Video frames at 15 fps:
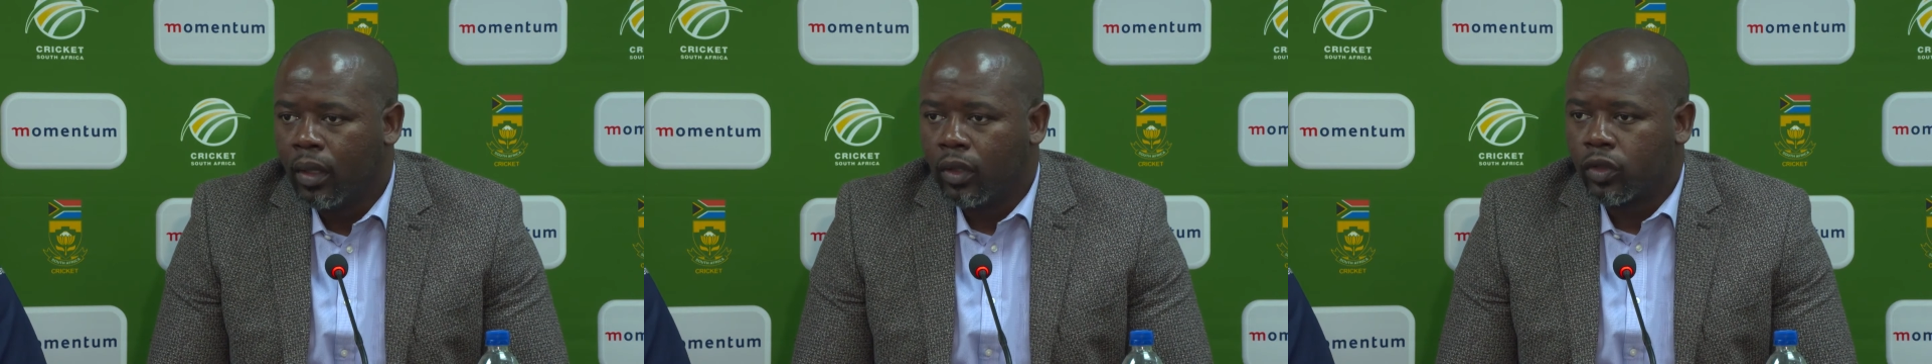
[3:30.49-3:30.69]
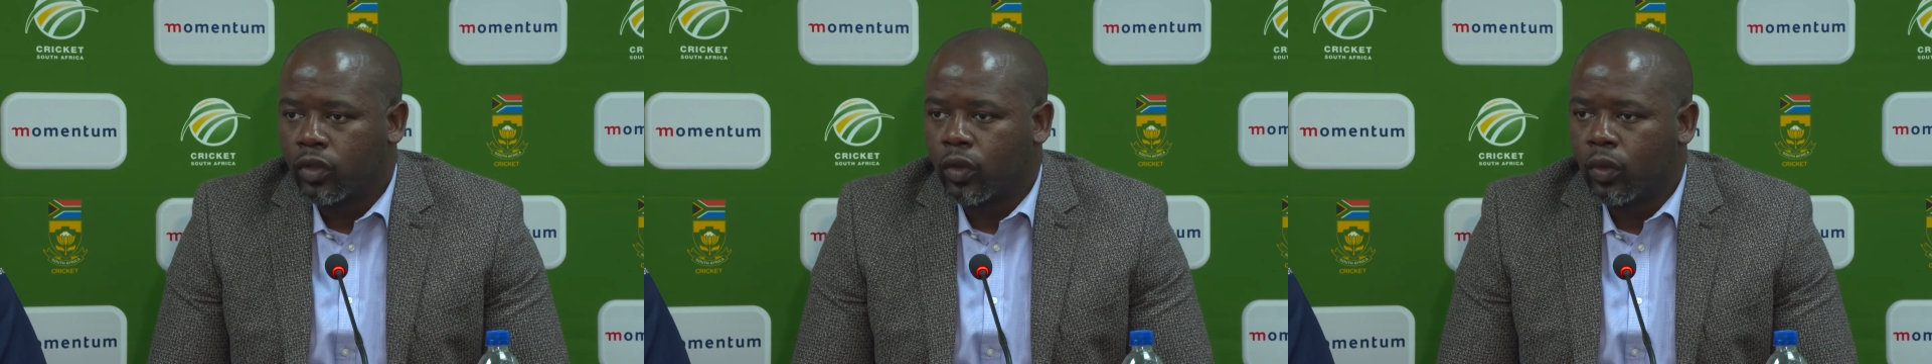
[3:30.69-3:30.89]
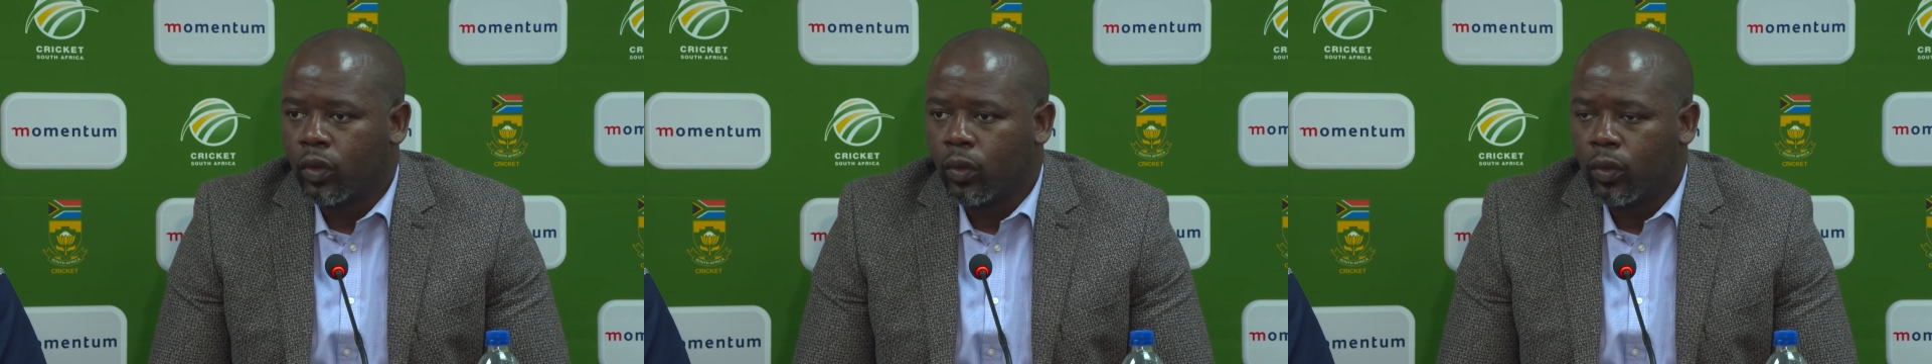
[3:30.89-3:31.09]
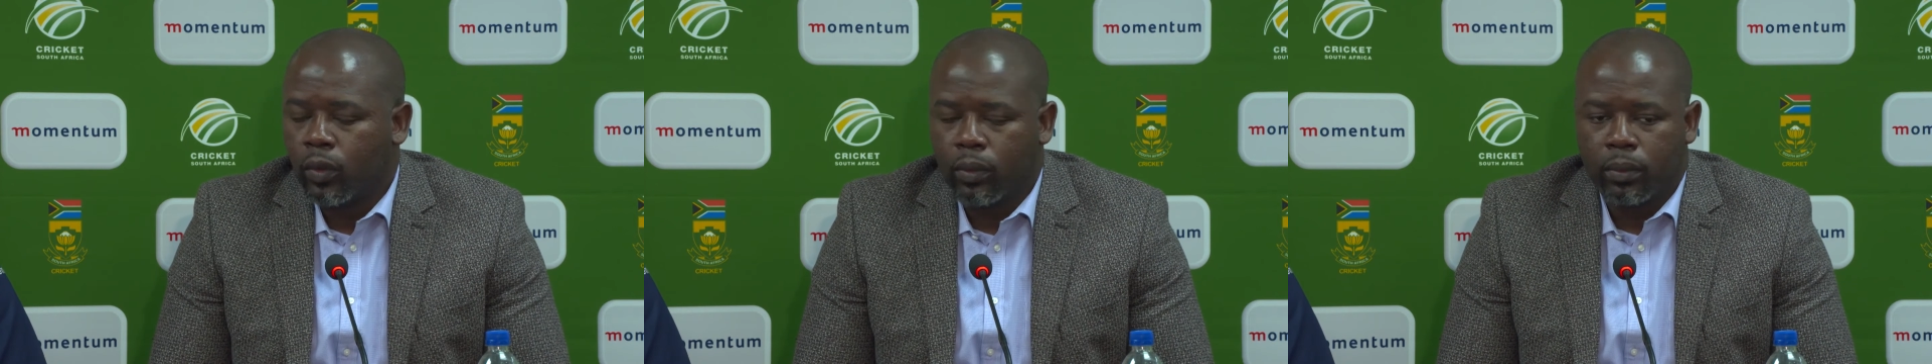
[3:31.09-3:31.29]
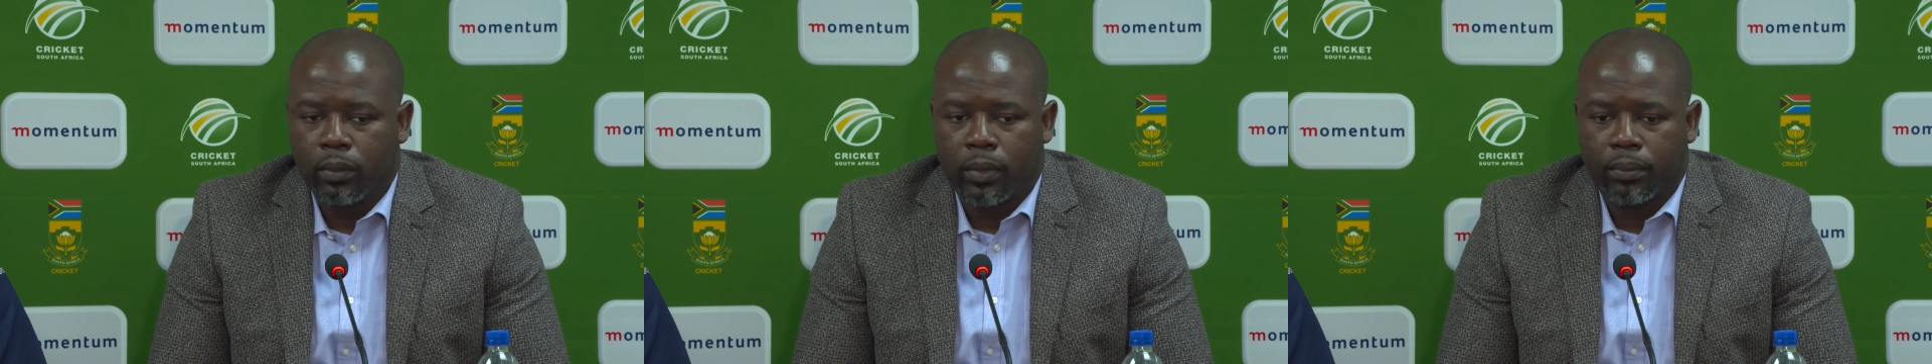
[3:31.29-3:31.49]

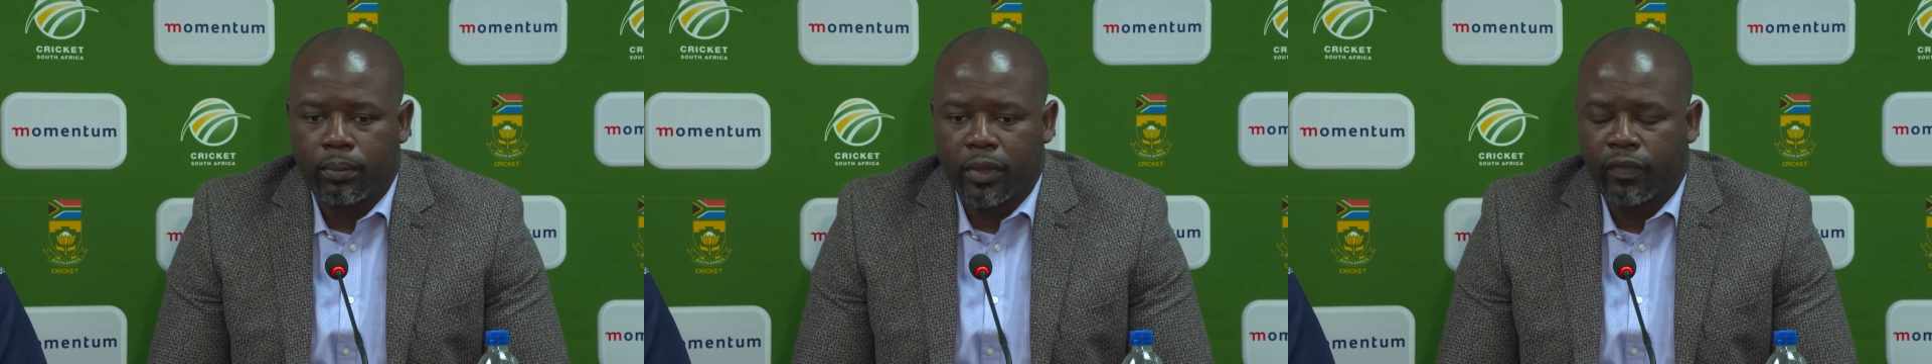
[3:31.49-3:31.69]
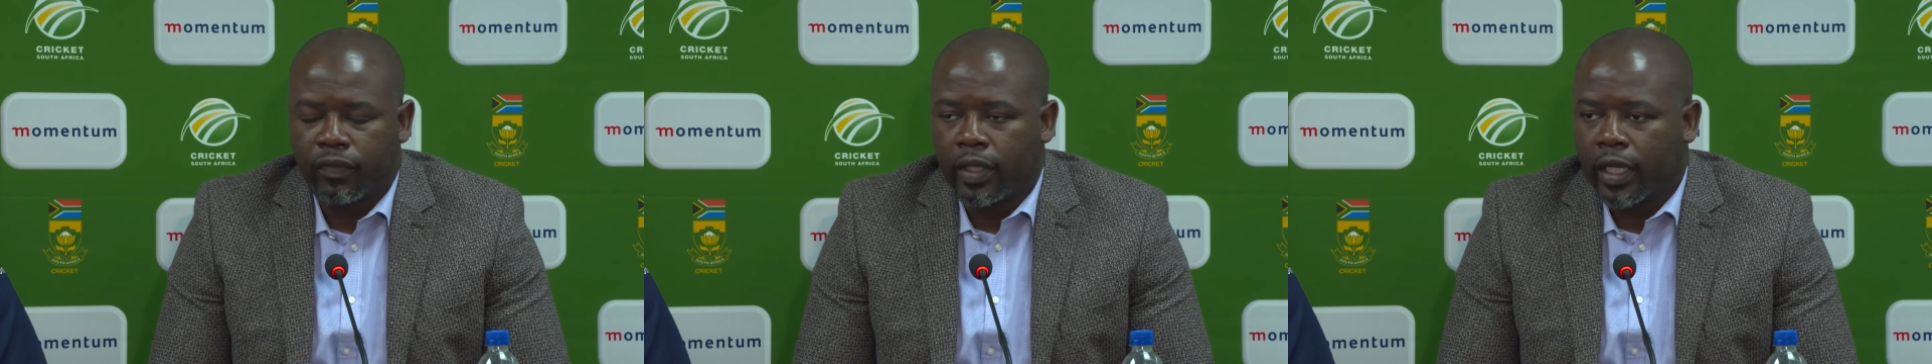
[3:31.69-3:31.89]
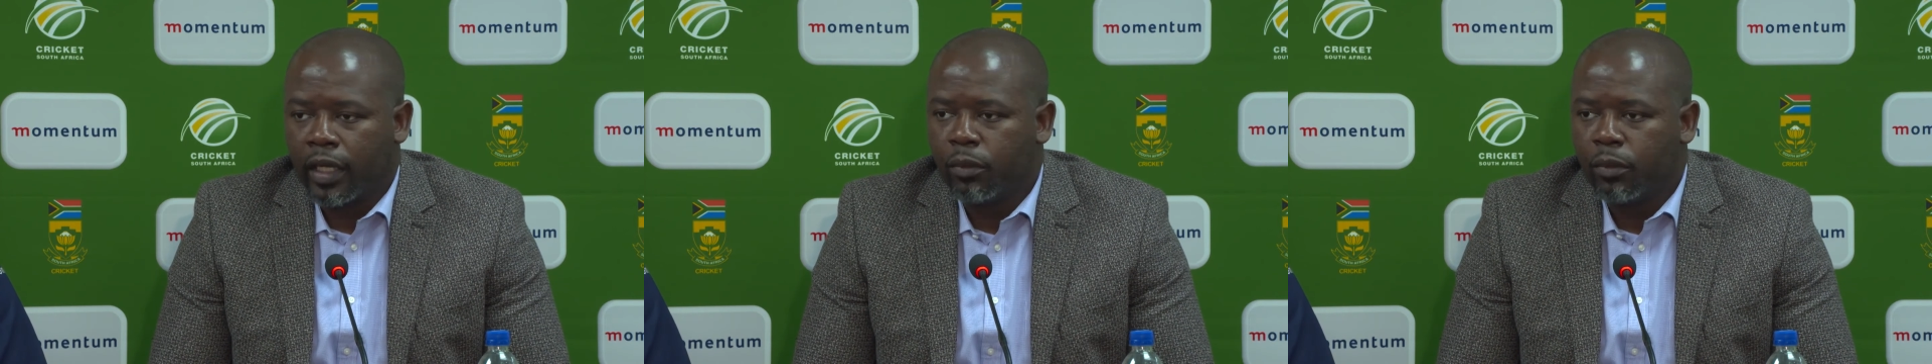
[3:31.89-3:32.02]
So if the